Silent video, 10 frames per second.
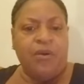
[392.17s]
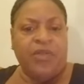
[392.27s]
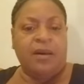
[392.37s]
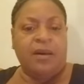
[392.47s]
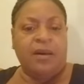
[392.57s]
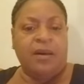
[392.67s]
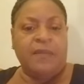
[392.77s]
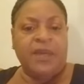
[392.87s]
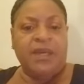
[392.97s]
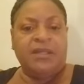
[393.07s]
that come
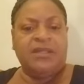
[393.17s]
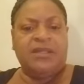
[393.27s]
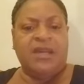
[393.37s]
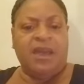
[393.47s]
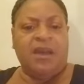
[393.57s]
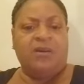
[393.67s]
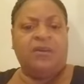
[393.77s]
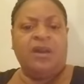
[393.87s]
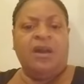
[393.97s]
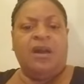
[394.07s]
into
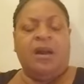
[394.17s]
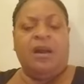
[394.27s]
town.